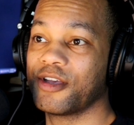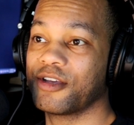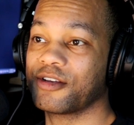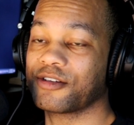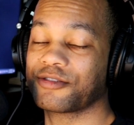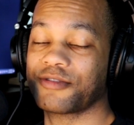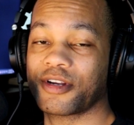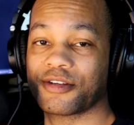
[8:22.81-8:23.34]
You
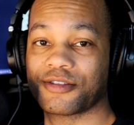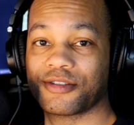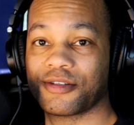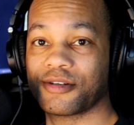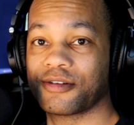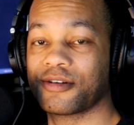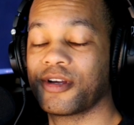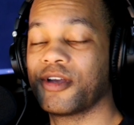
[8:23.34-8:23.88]
just
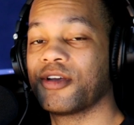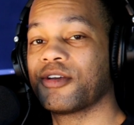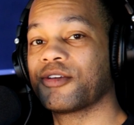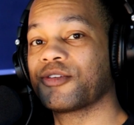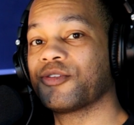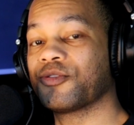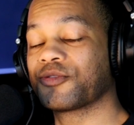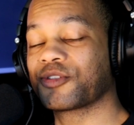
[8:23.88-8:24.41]
register,
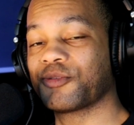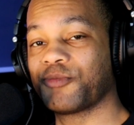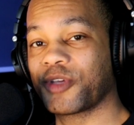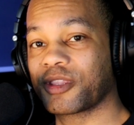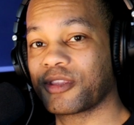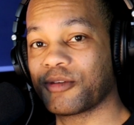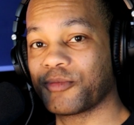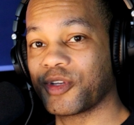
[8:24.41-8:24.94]
you
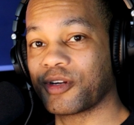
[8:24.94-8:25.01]
submit them